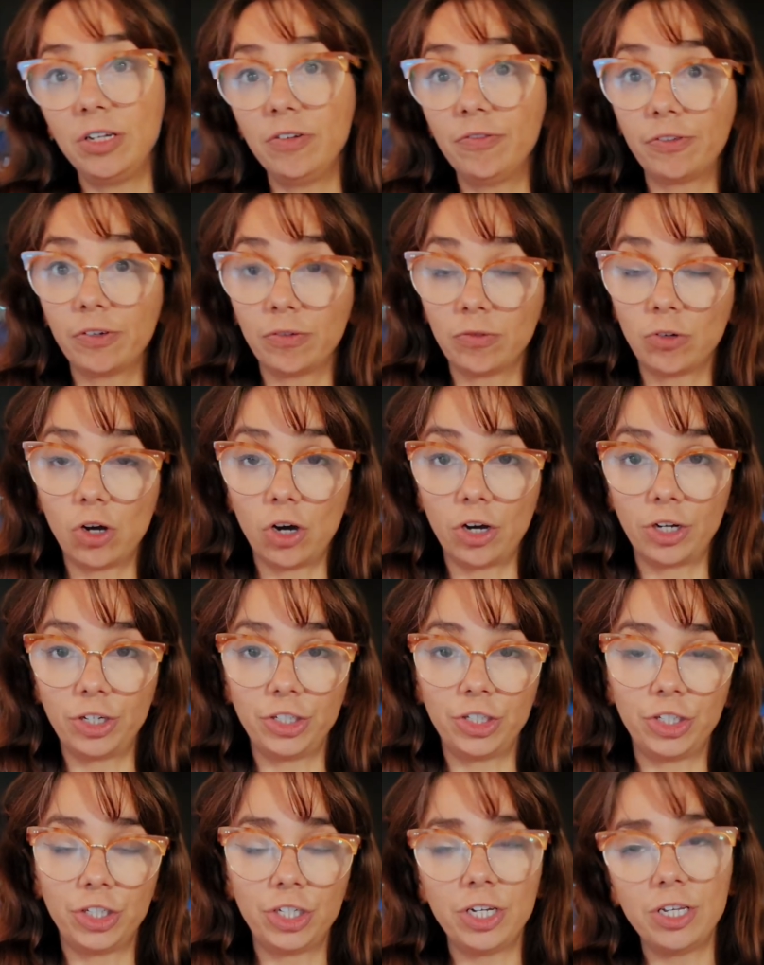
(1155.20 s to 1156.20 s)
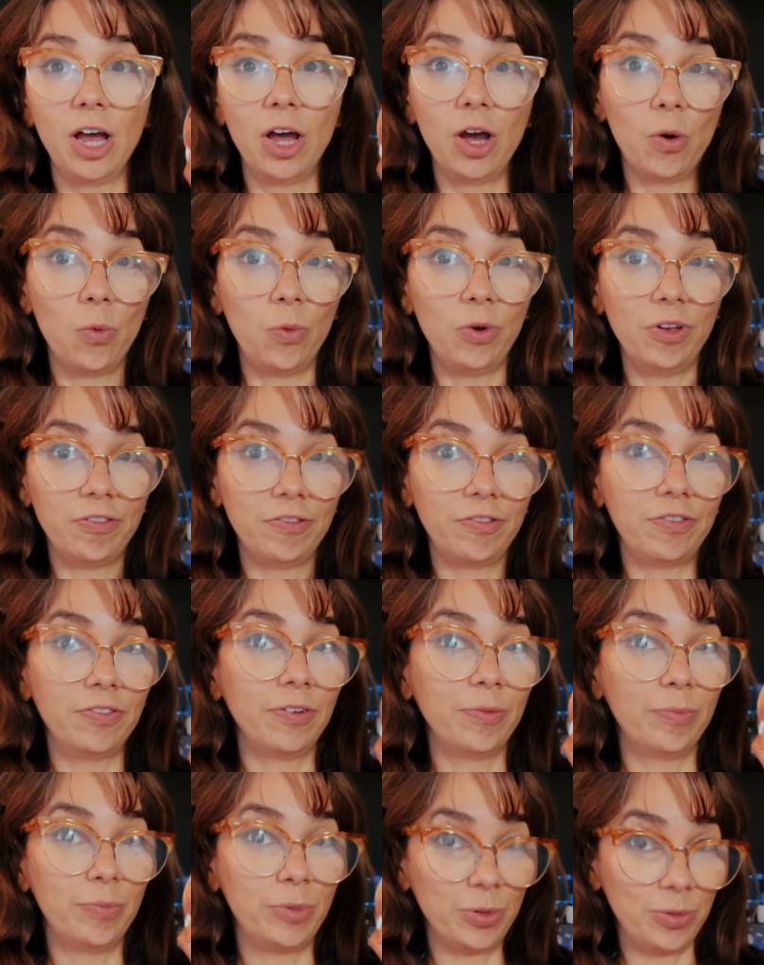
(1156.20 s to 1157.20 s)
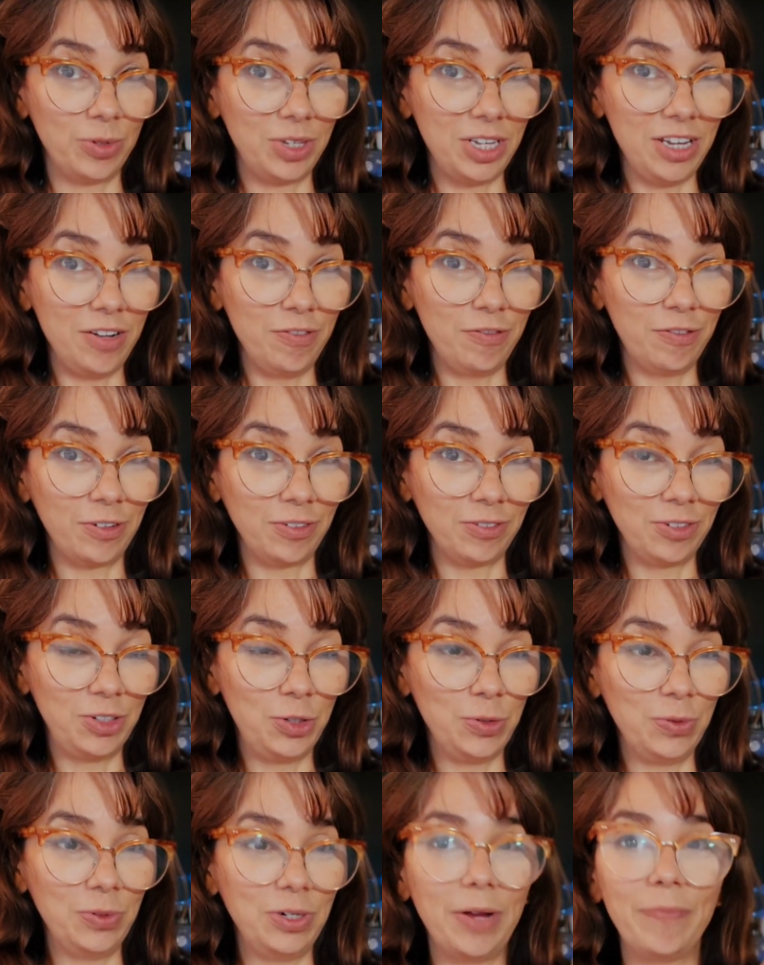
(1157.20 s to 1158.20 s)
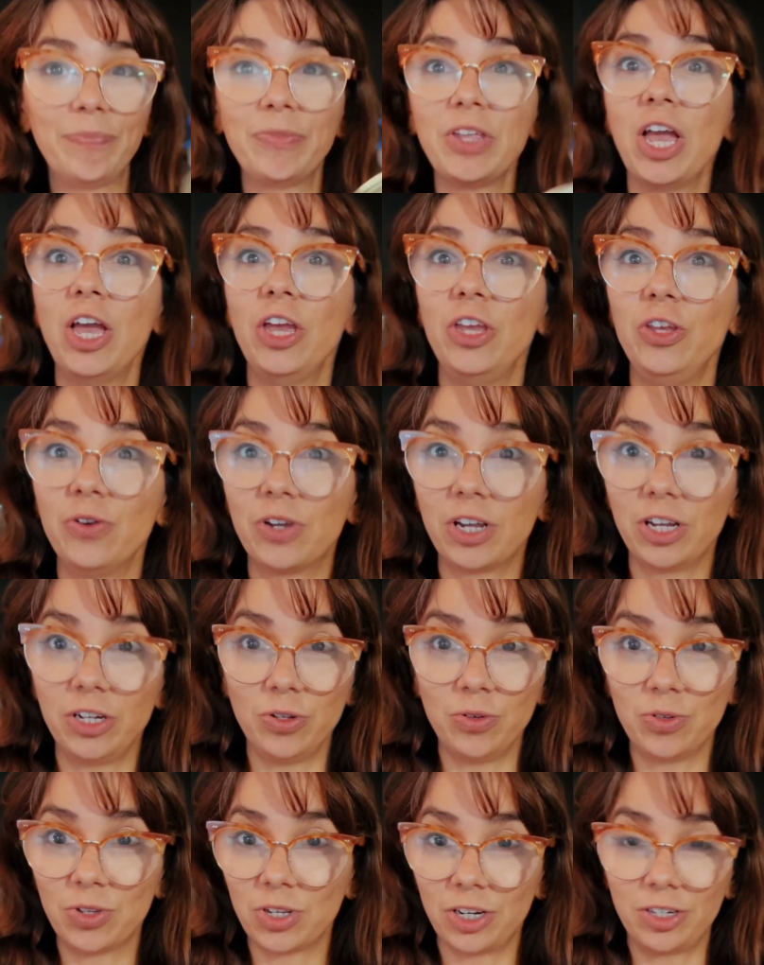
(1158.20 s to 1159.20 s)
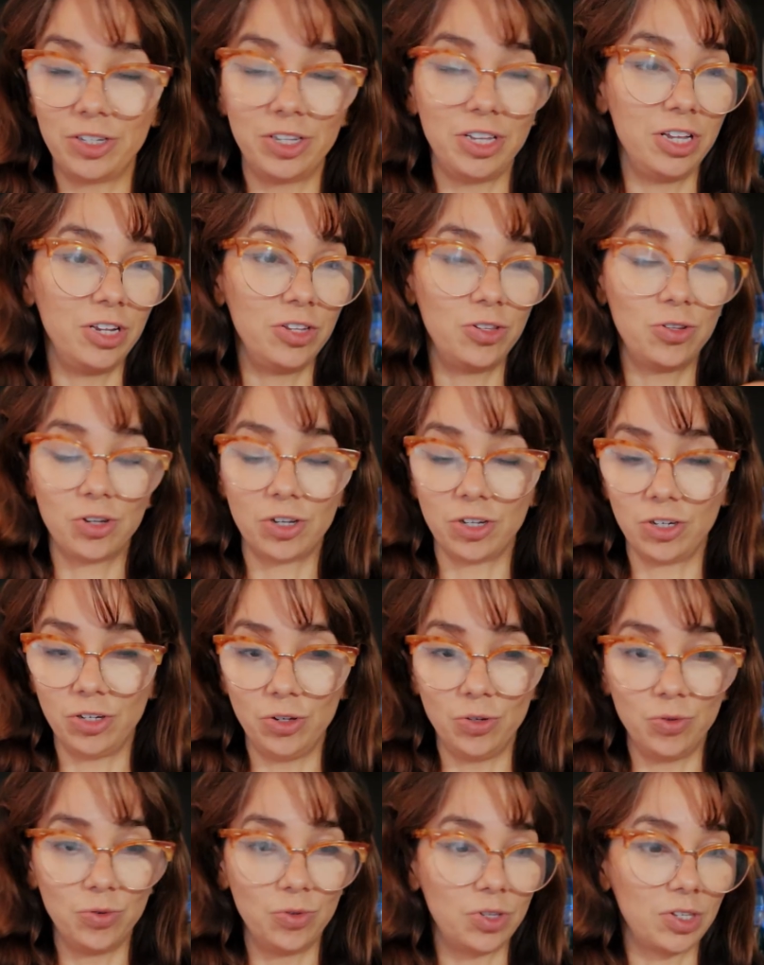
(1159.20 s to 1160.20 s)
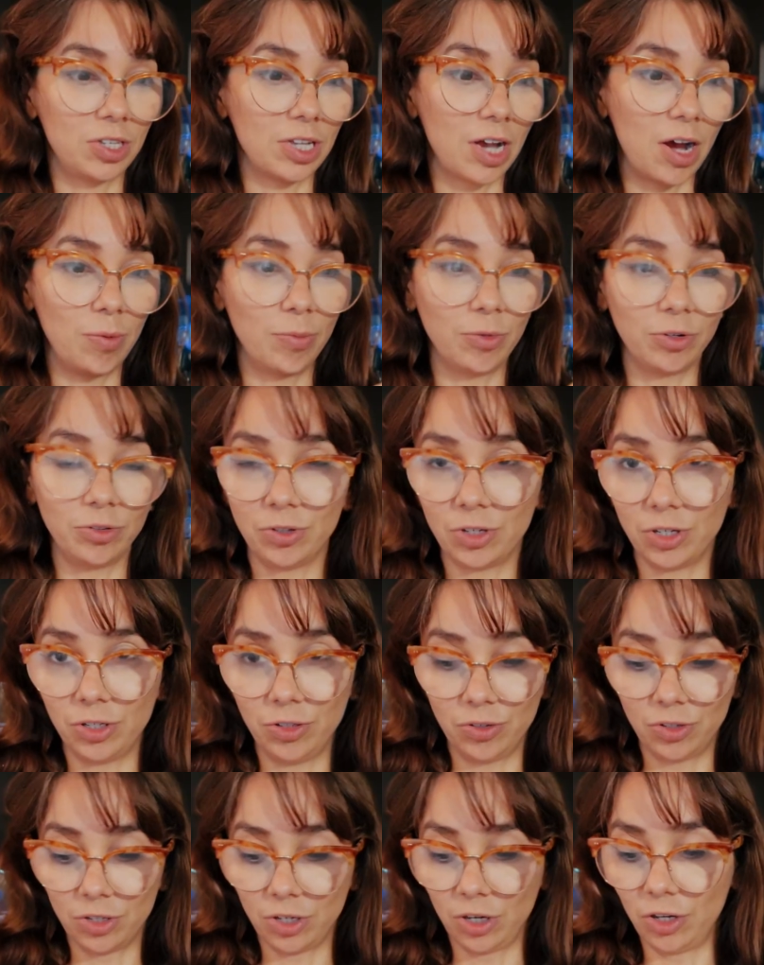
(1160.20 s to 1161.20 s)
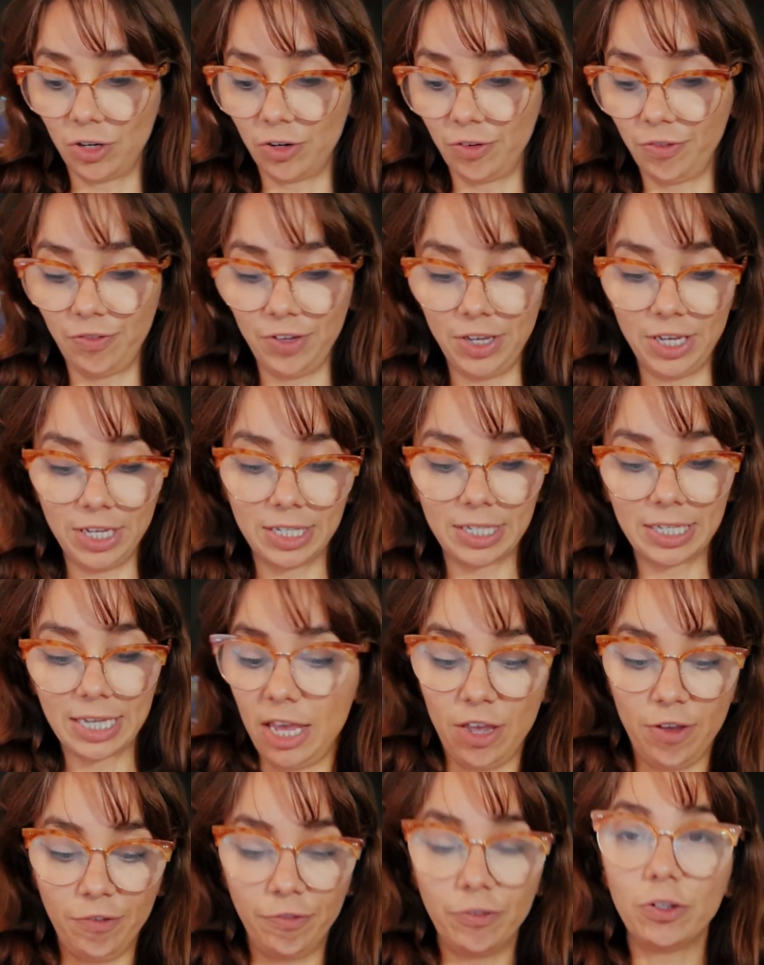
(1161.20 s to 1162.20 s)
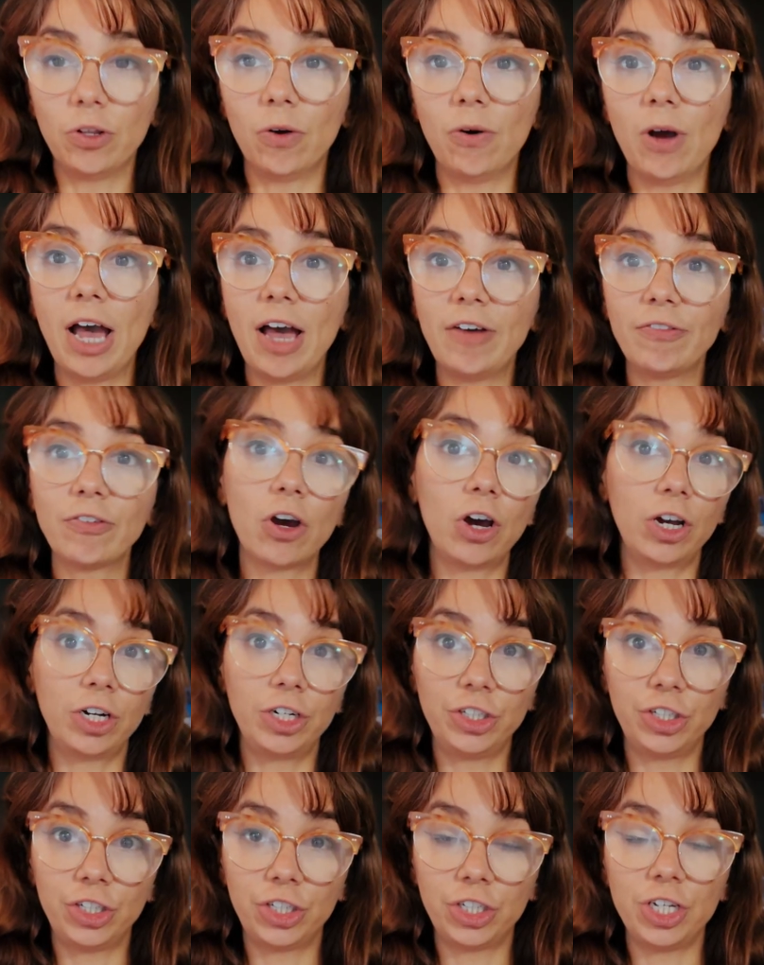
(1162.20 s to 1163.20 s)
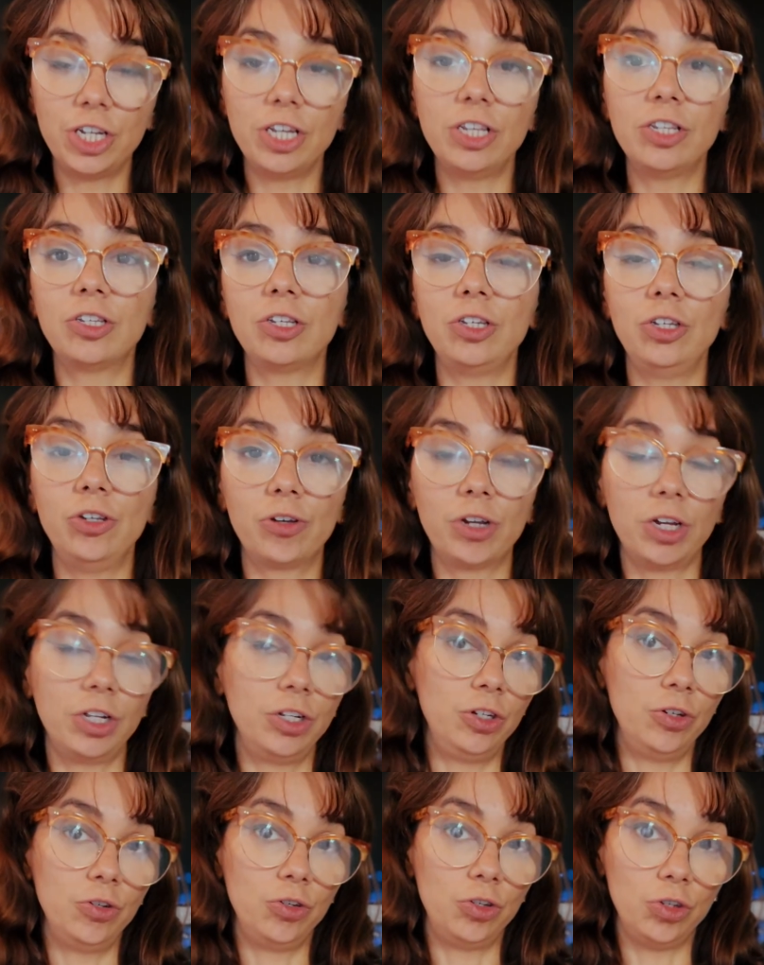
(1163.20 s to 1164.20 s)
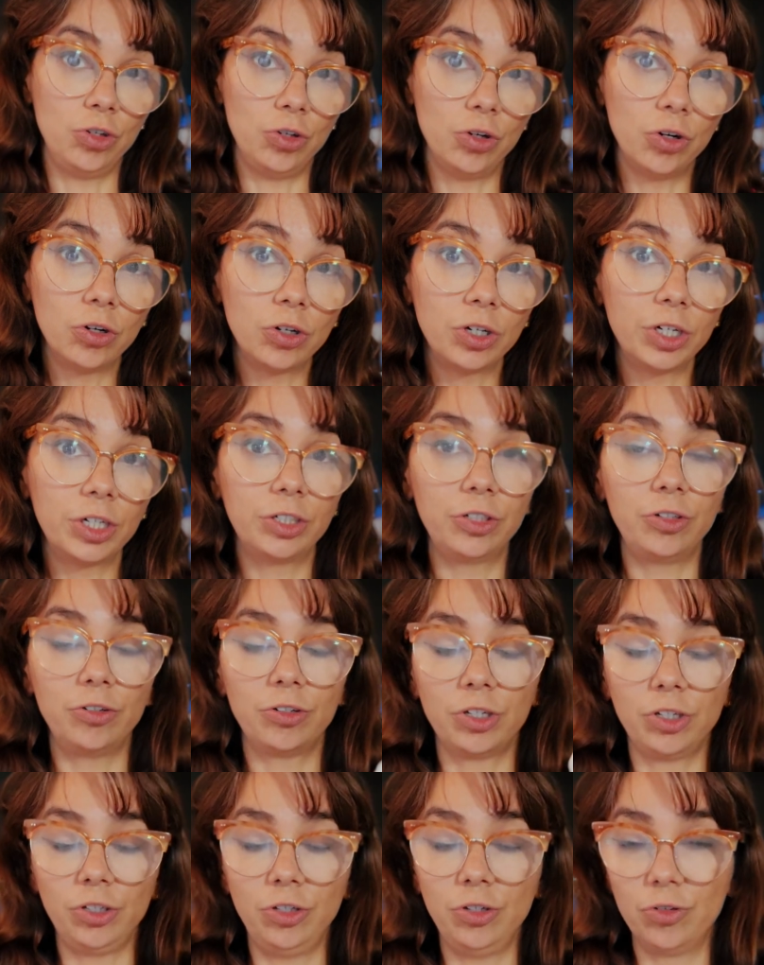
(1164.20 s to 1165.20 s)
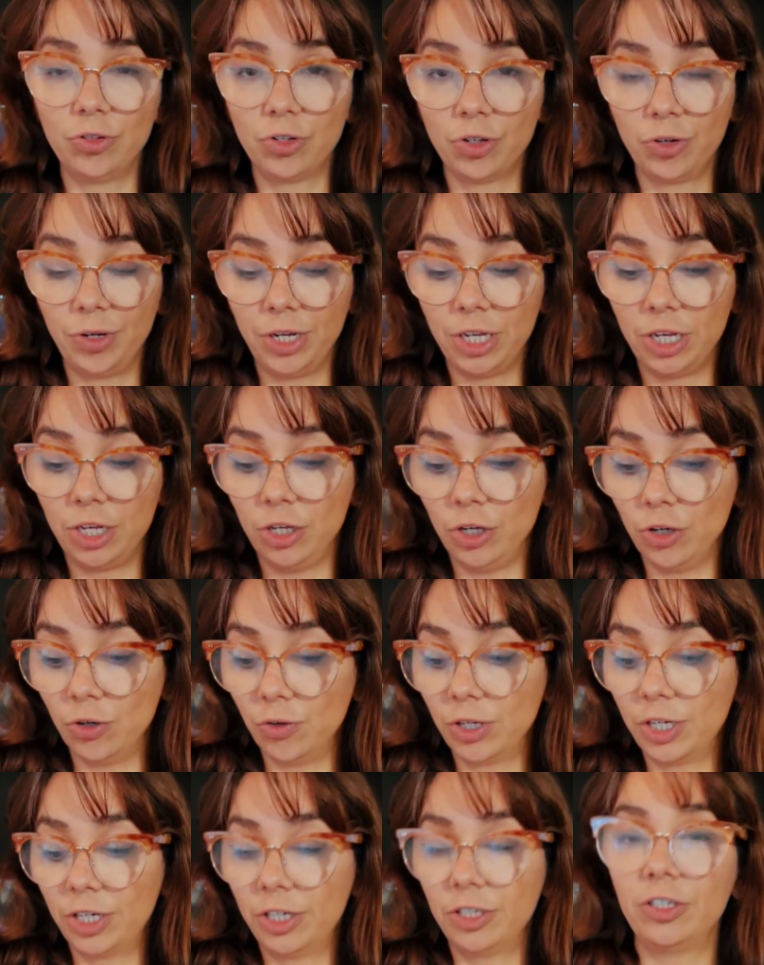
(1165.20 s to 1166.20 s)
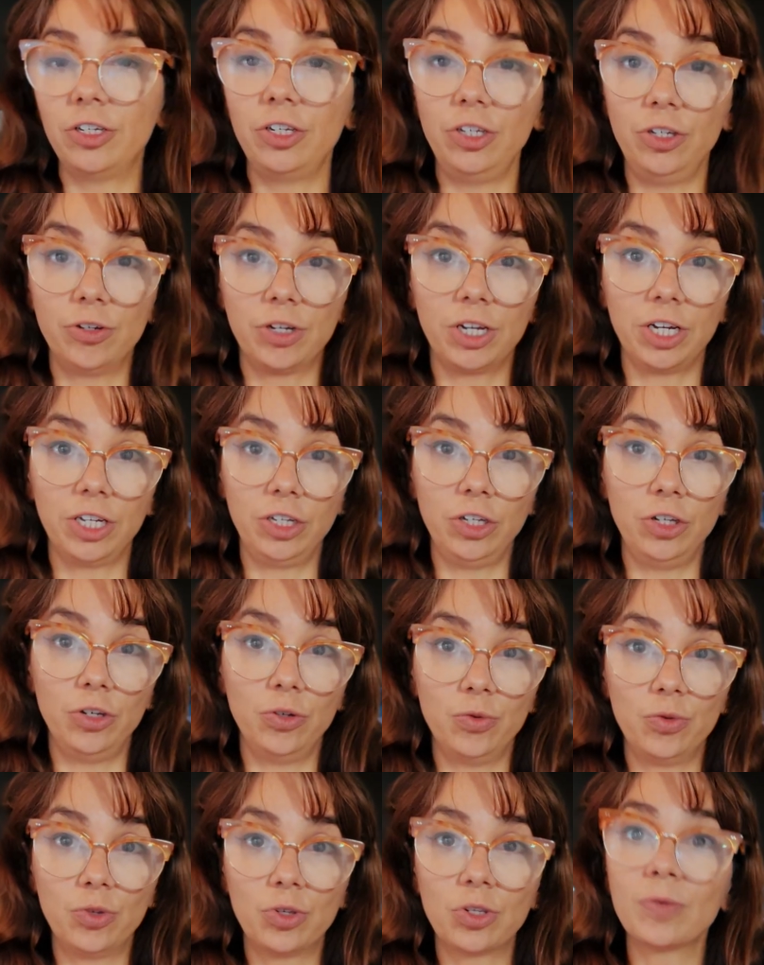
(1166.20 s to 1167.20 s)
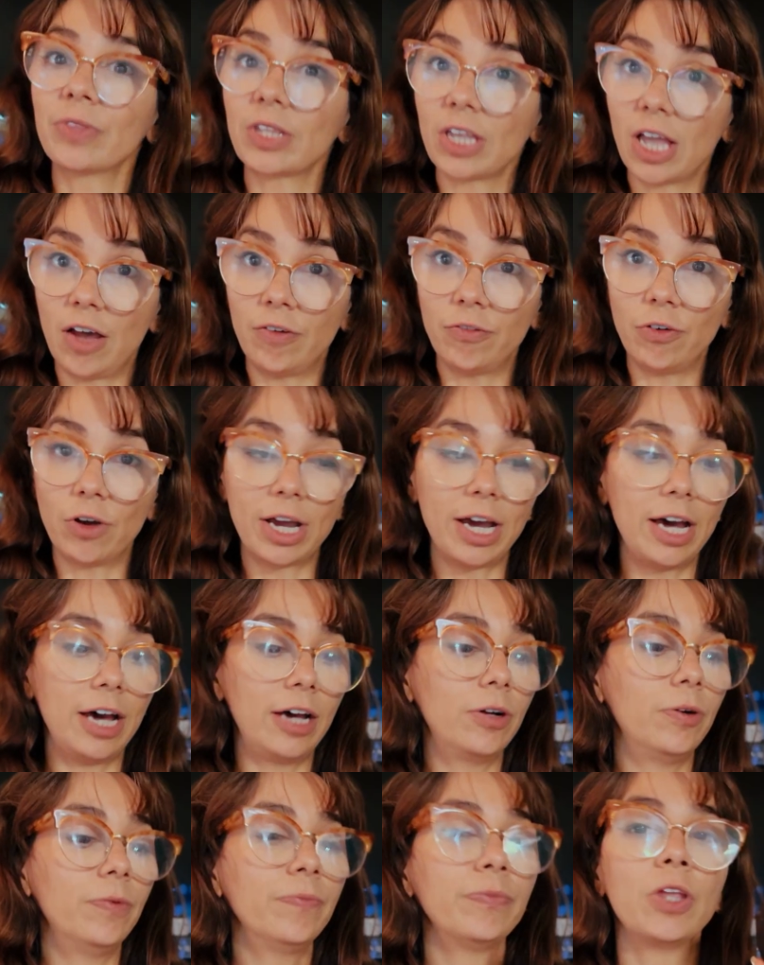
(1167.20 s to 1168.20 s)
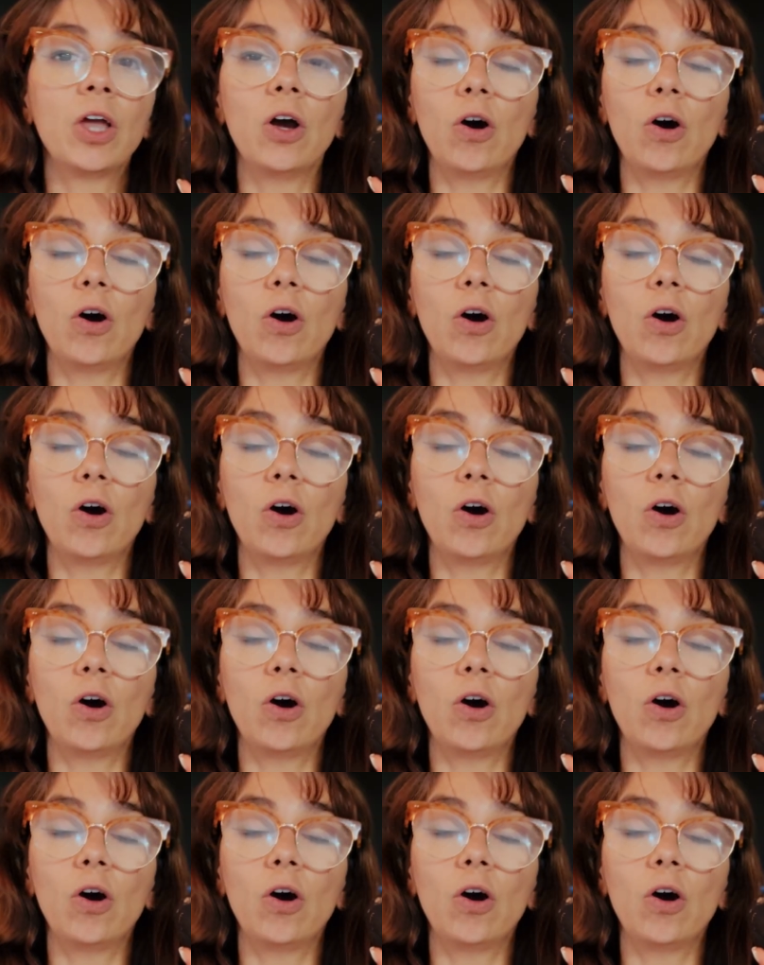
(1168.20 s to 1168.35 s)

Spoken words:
from cottage cheese with protein from tuna. You can use sardines, you can use salmon, you can use a lot of things. If you don't have cottage cheese, you can use yogurt, you can use Greek yogurt, you can use avocado.